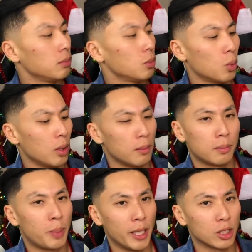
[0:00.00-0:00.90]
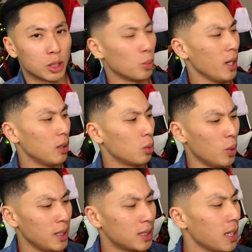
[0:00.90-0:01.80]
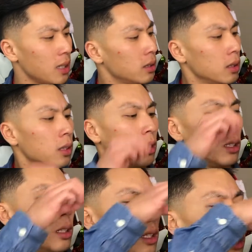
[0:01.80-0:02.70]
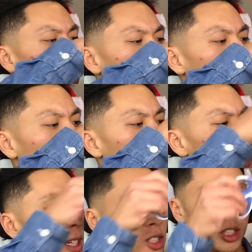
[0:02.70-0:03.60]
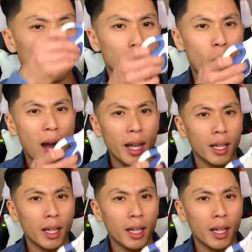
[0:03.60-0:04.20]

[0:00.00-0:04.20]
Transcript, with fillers: What, Pikachu, what, what is that? Pikachu, why?